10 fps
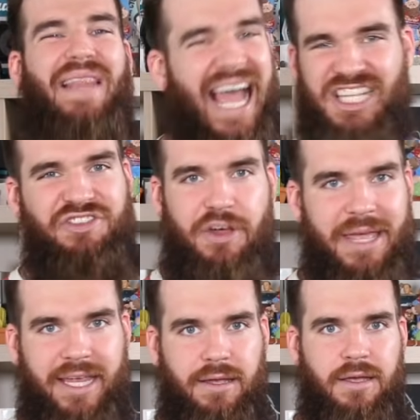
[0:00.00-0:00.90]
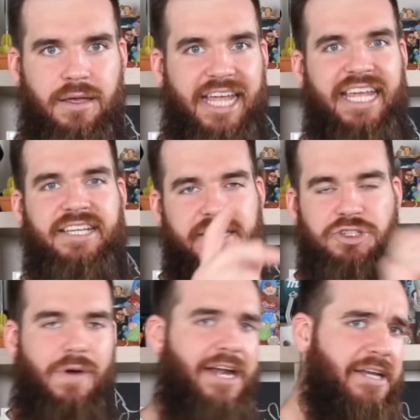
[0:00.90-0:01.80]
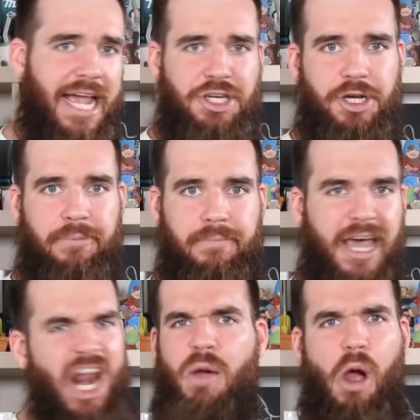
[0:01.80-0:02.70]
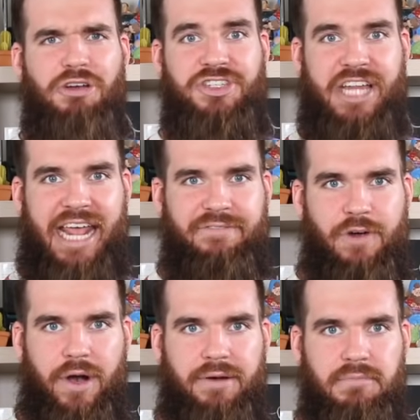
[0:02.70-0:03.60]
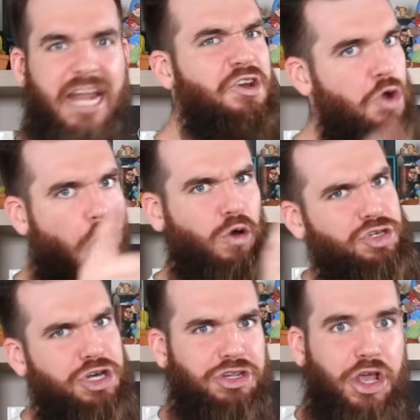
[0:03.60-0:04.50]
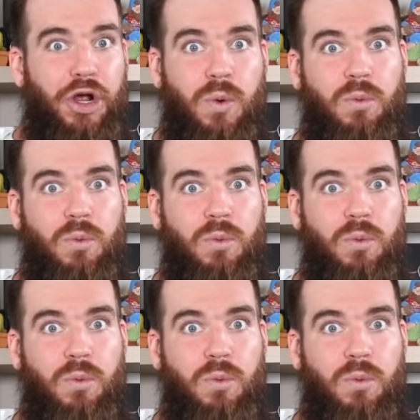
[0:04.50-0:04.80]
blasphemy against this great nation. And I won't stand for it. And nor should you.